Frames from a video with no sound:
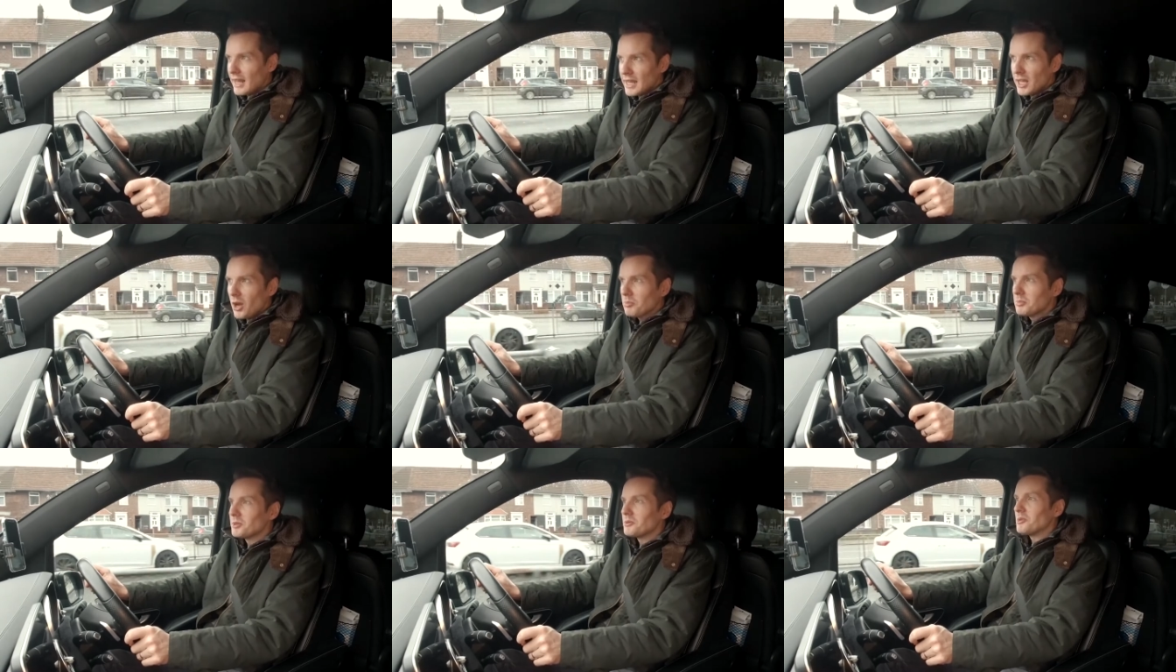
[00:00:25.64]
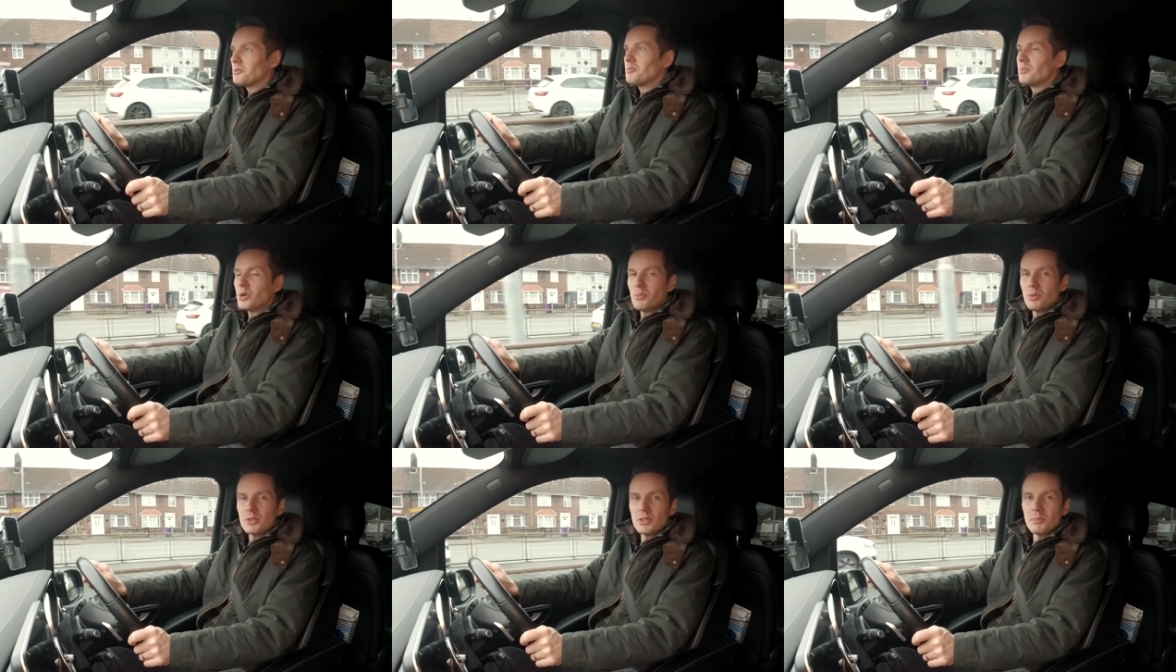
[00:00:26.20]
the helicopter up or
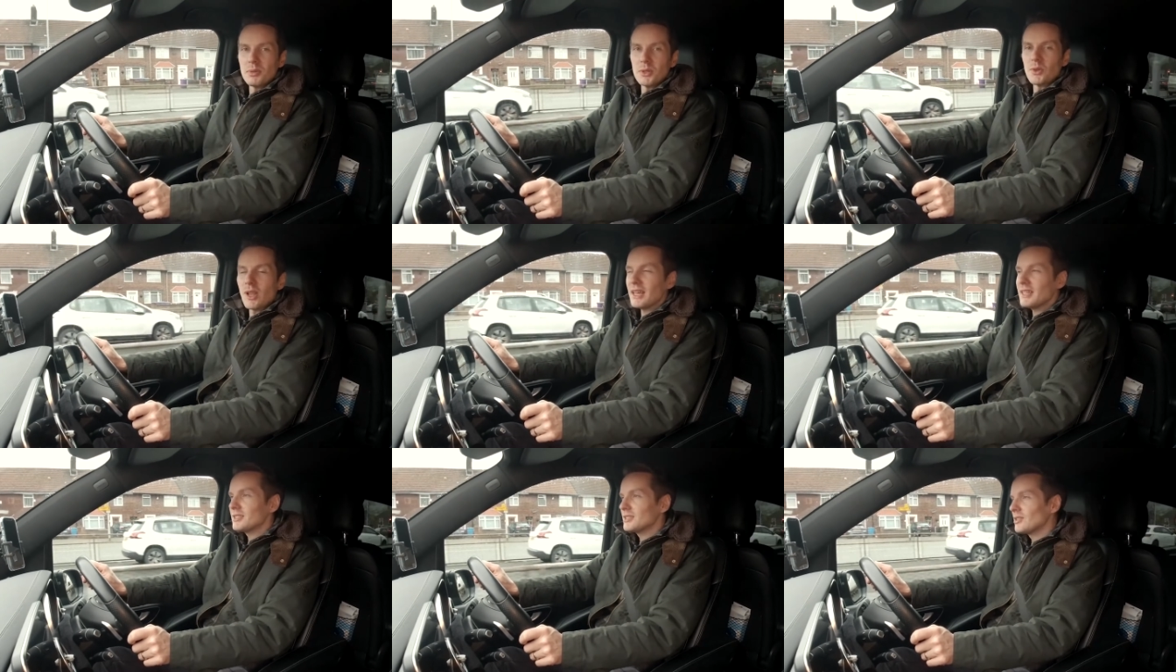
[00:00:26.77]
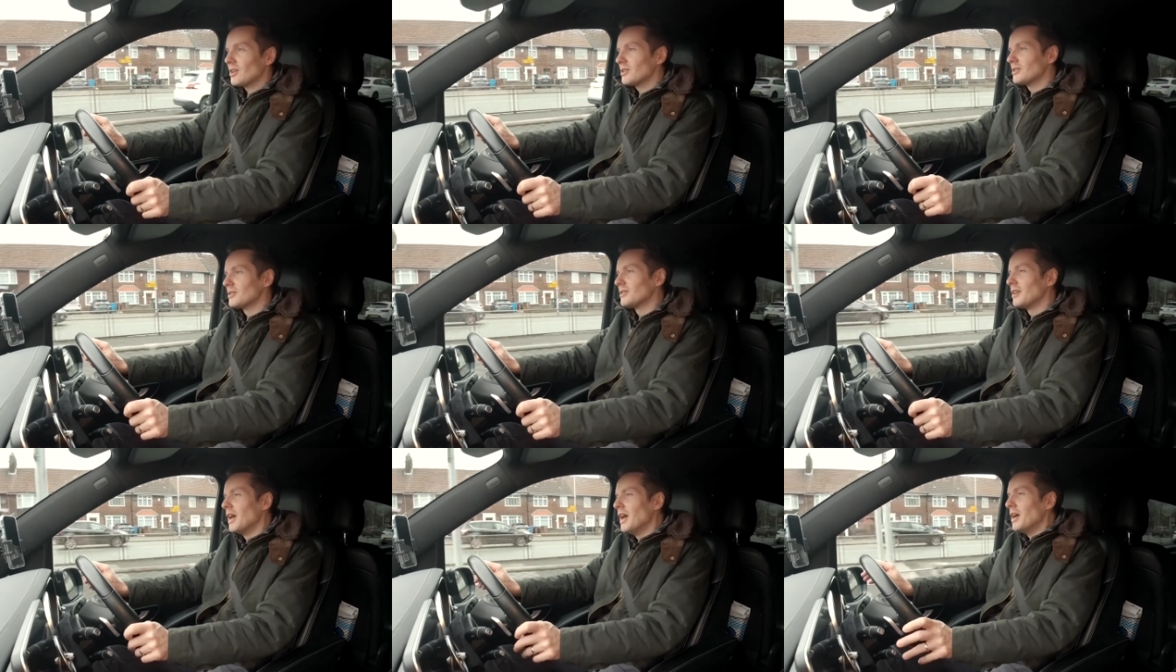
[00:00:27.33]
put the blue lights on
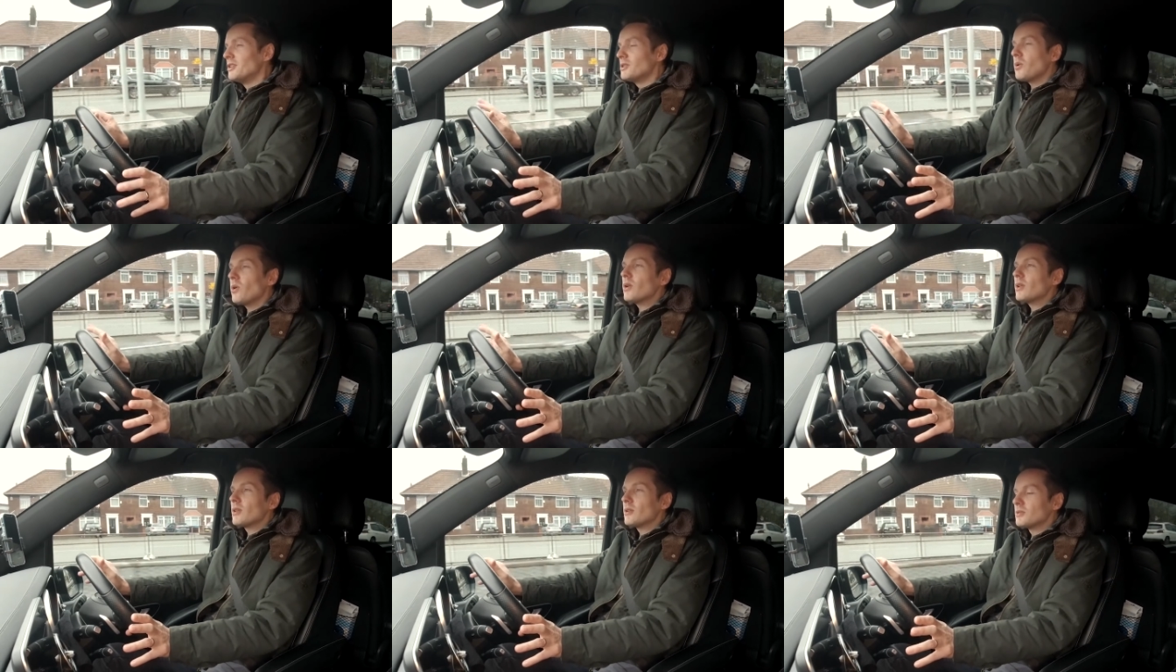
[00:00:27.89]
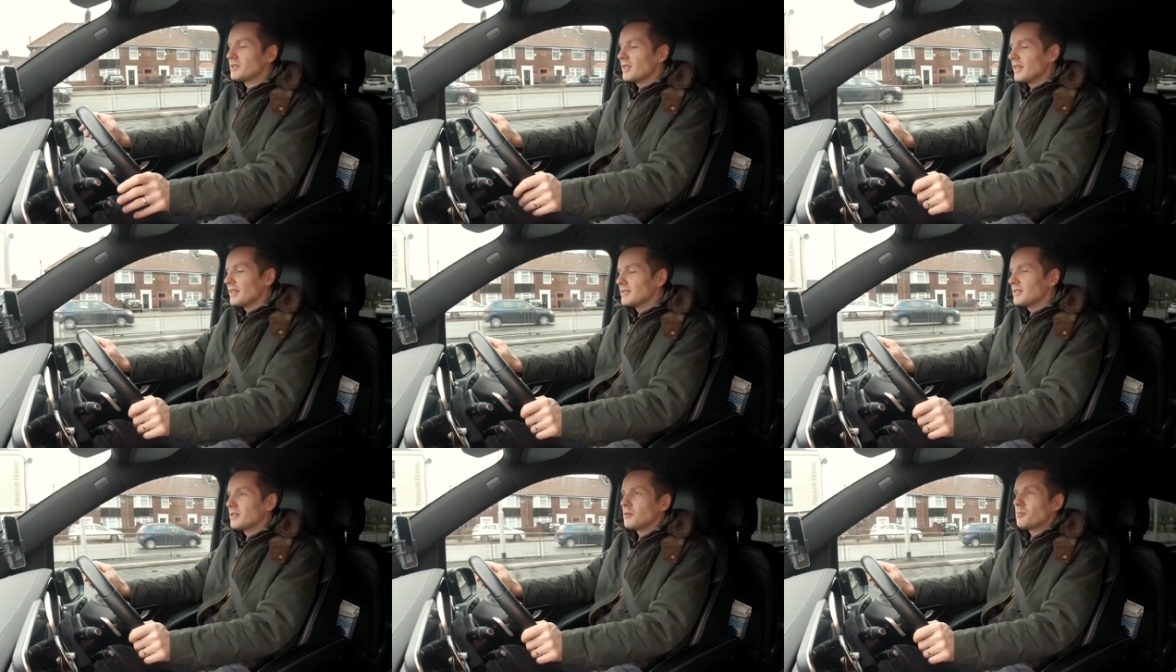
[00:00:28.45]
and do all of those
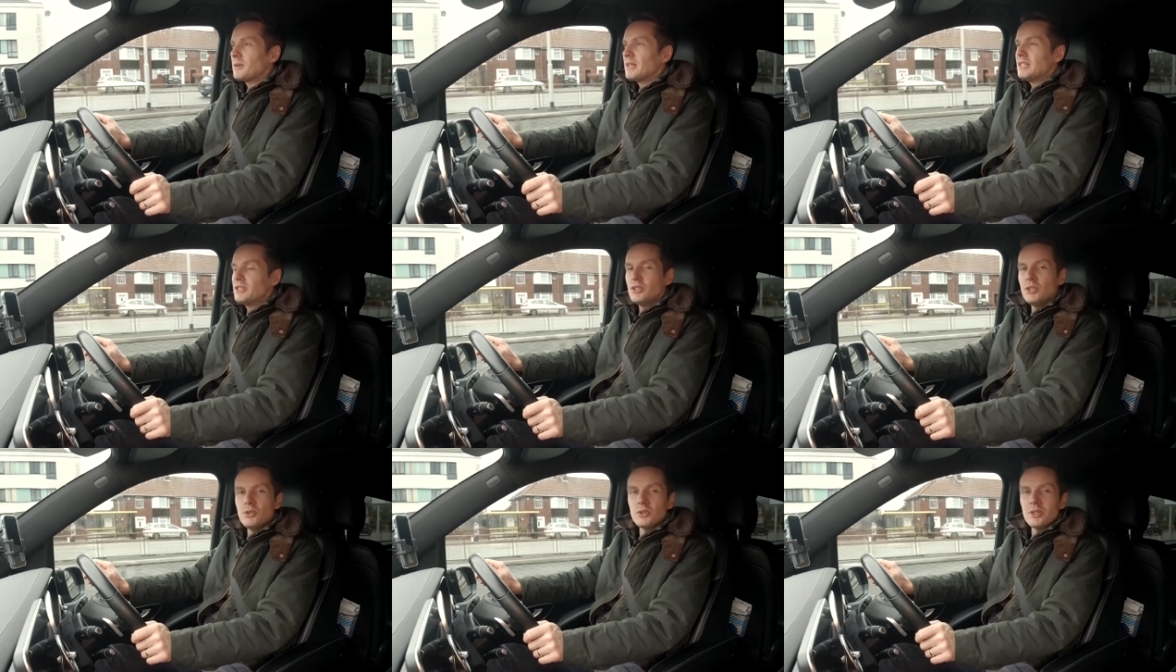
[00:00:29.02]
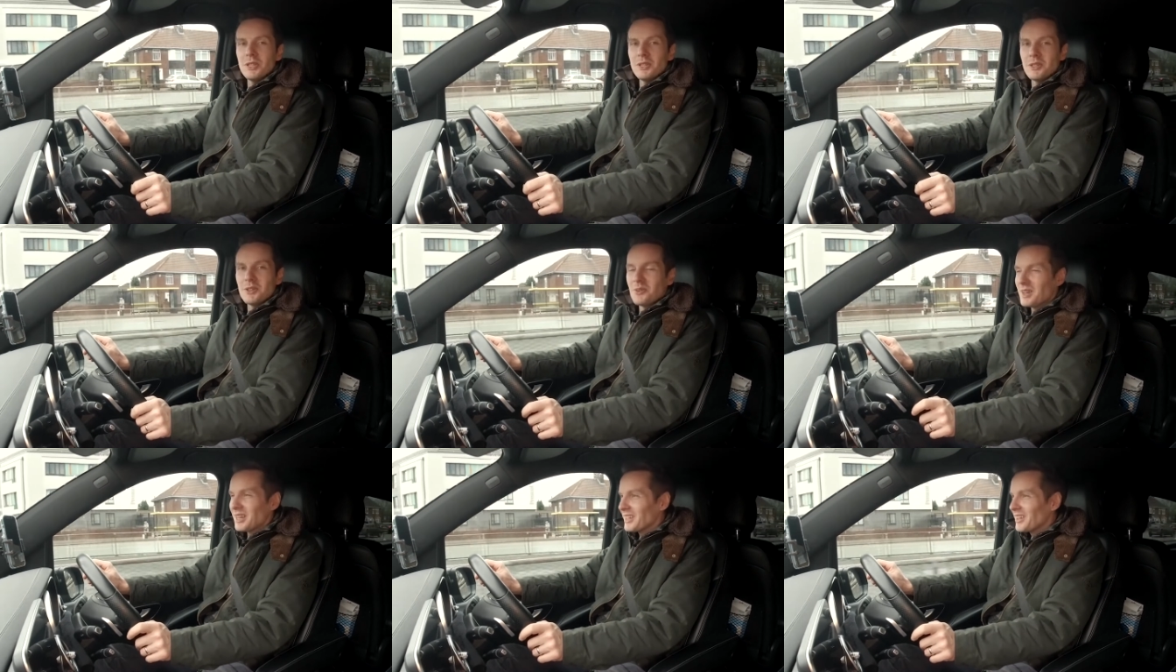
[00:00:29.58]
things that the police usually do
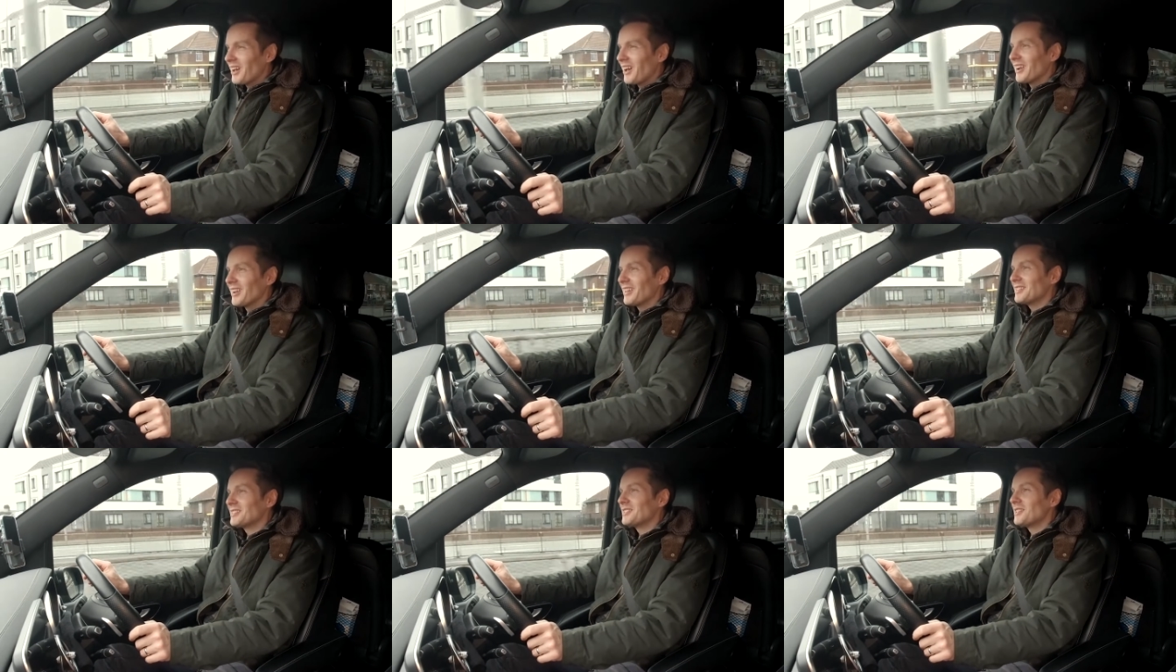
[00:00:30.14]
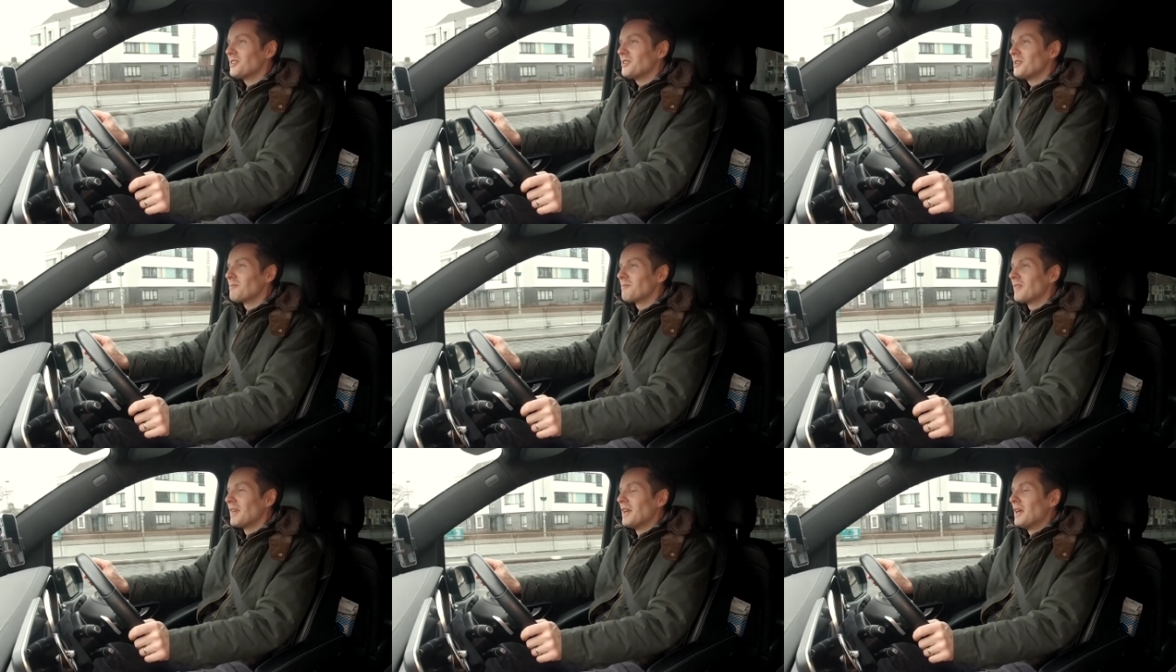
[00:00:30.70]
when a car gets stolen.
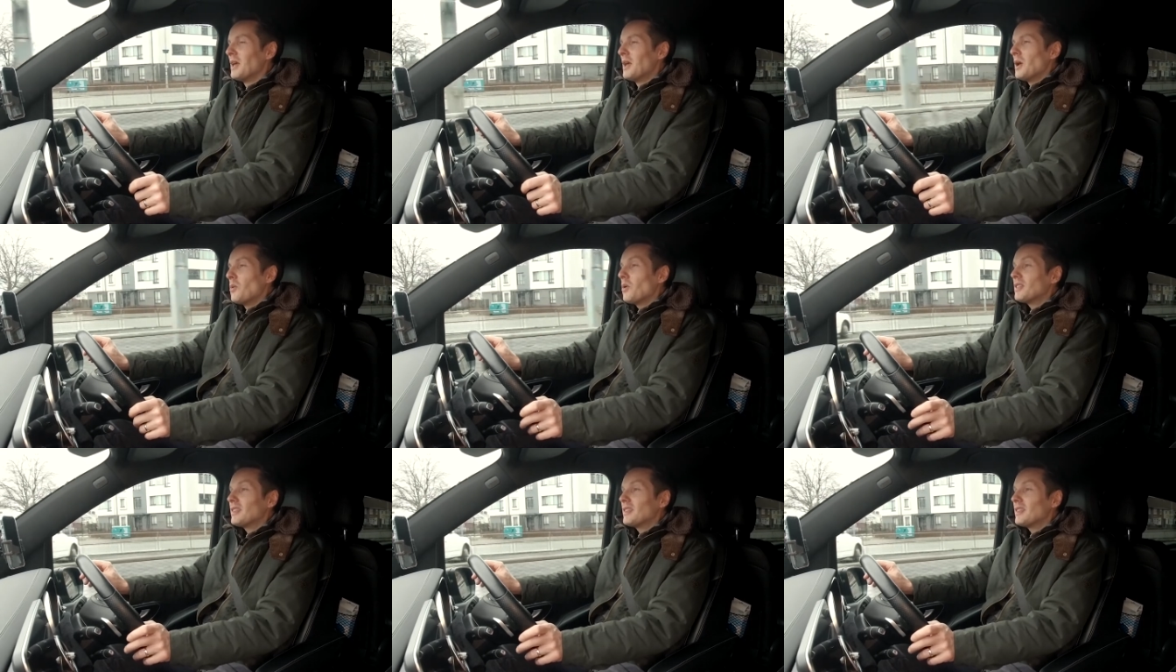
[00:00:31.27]
Now, I'm